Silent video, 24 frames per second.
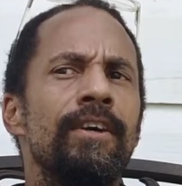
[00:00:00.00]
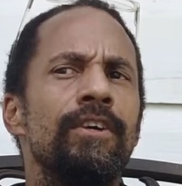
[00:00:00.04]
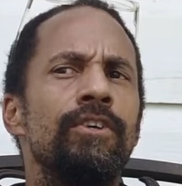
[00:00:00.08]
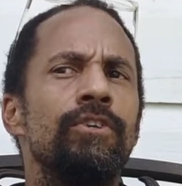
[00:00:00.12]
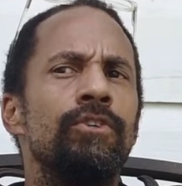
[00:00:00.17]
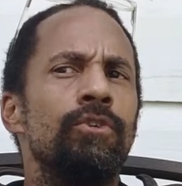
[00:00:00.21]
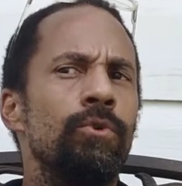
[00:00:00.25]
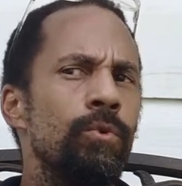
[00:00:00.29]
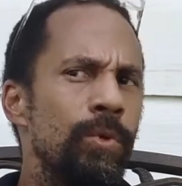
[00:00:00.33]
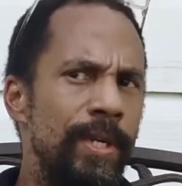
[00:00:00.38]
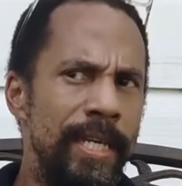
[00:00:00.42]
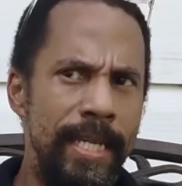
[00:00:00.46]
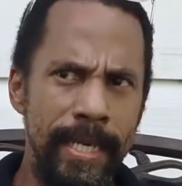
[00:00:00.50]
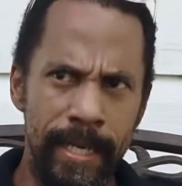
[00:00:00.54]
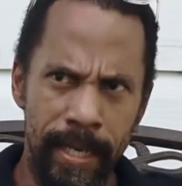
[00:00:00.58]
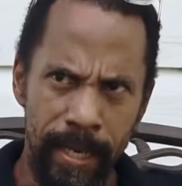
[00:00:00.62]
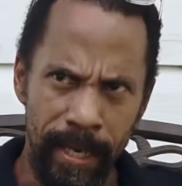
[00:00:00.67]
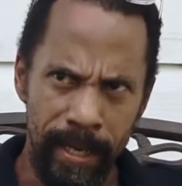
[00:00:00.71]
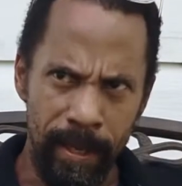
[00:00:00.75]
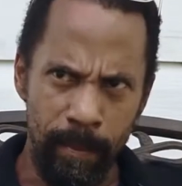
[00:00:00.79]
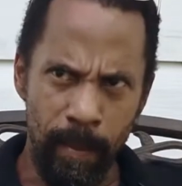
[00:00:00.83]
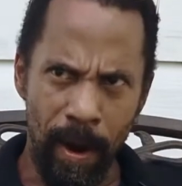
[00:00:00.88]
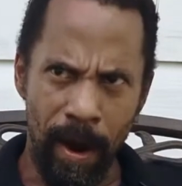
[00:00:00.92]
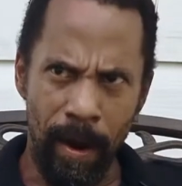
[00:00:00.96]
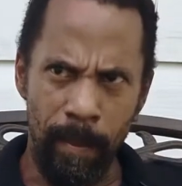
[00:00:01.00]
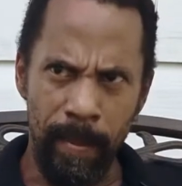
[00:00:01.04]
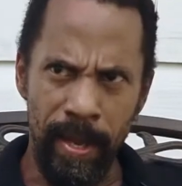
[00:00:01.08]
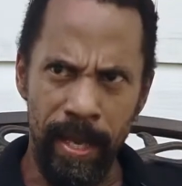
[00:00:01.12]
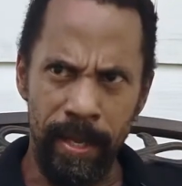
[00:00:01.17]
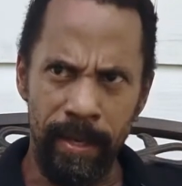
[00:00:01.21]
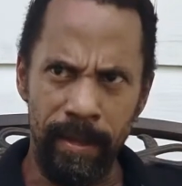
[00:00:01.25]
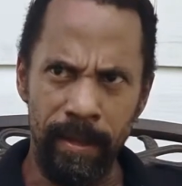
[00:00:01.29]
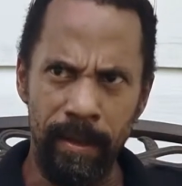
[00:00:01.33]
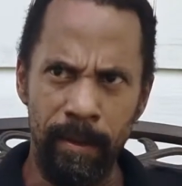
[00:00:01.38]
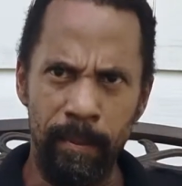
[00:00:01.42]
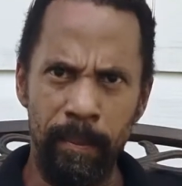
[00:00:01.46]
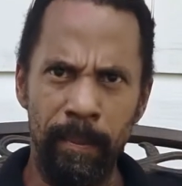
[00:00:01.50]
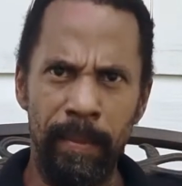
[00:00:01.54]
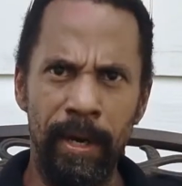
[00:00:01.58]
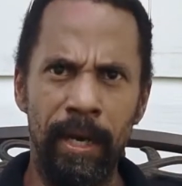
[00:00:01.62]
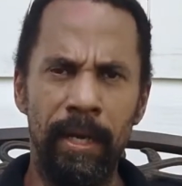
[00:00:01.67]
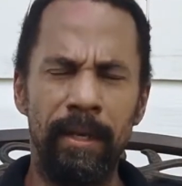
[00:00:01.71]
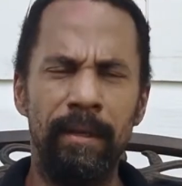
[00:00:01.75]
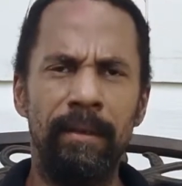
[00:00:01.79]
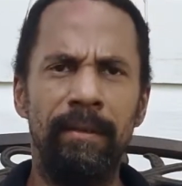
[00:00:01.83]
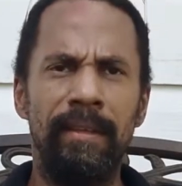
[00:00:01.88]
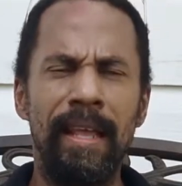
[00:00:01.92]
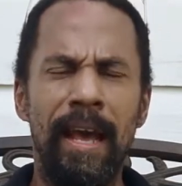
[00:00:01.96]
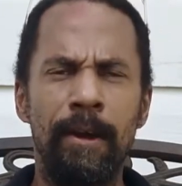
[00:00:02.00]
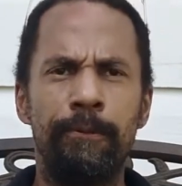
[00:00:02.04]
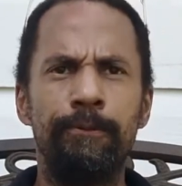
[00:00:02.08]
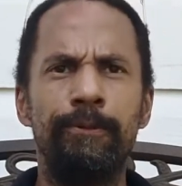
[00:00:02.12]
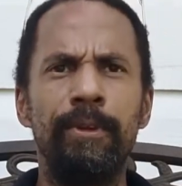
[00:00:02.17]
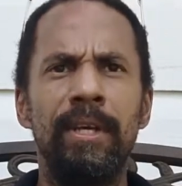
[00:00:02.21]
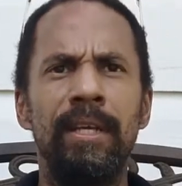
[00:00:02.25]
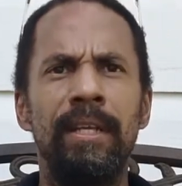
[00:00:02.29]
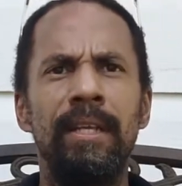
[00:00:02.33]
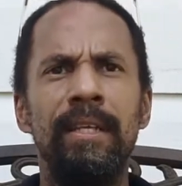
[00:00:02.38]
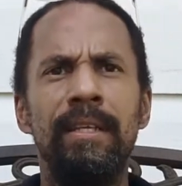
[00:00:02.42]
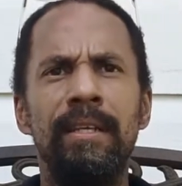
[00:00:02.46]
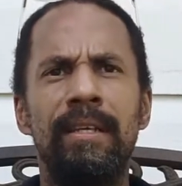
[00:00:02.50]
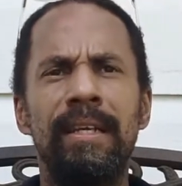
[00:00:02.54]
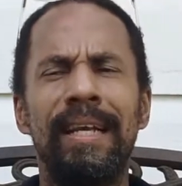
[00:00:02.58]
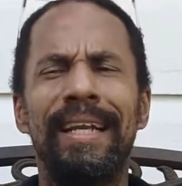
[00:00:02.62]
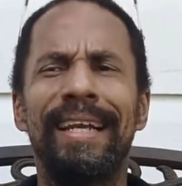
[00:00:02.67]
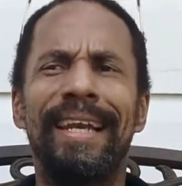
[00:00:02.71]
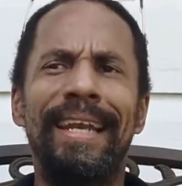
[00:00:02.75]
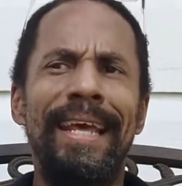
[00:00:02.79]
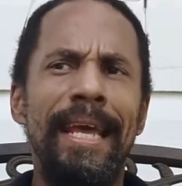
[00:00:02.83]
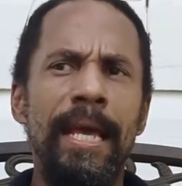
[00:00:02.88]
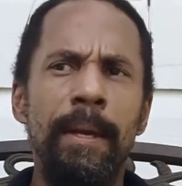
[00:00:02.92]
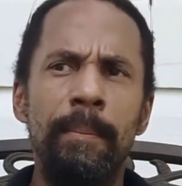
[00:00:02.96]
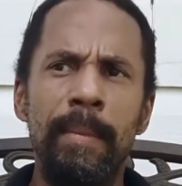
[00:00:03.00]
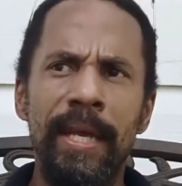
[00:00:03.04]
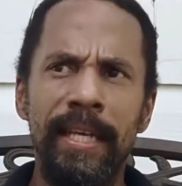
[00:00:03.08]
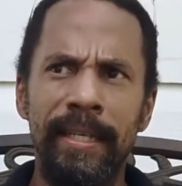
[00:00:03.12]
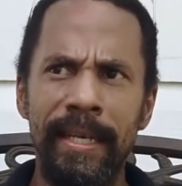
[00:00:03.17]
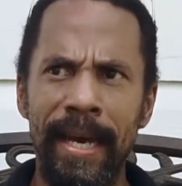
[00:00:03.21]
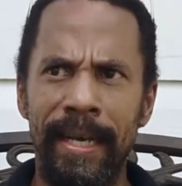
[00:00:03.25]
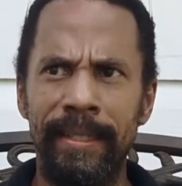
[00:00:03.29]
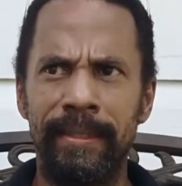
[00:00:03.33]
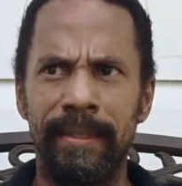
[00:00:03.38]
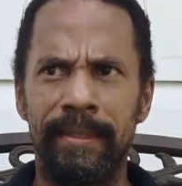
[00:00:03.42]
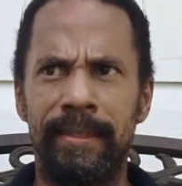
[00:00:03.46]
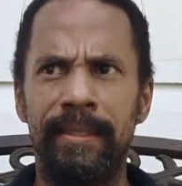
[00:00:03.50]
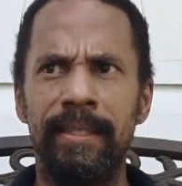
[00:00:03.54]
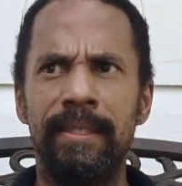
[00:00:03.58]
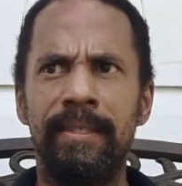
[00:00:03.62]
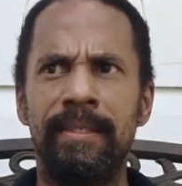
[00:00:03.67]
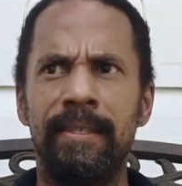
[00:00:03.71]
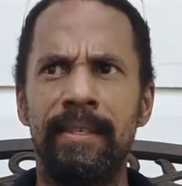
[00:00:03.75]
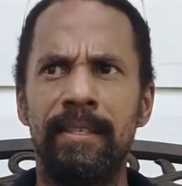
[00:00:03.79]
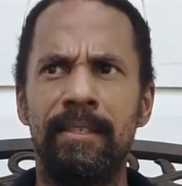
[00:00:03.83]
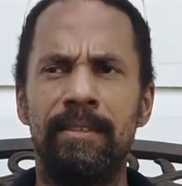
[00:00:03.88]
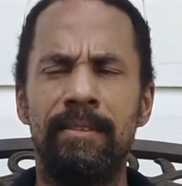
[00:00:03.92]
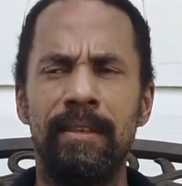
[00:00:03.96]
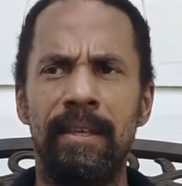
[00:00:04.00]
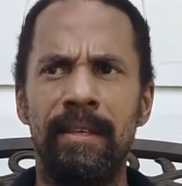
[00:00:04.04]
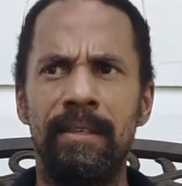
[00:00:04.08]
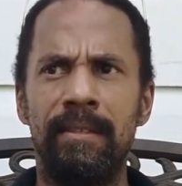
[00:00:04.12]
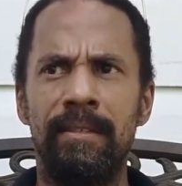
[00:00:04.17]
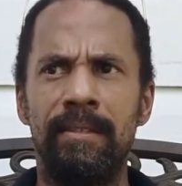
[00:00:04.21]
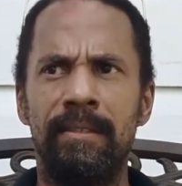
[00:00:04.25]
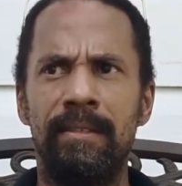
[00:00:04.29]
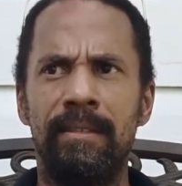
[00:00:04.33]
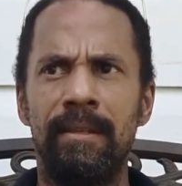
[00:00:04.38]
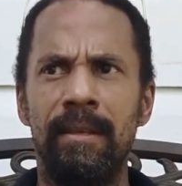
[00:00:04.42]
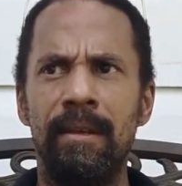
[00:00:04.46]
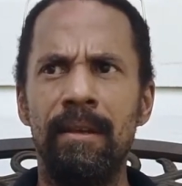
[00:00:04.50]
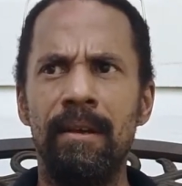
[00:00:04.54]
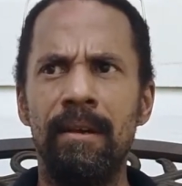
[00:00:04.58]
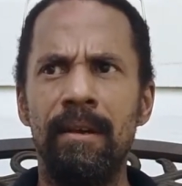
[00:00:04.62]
uniquely Barbadian, but definitely claiming that it is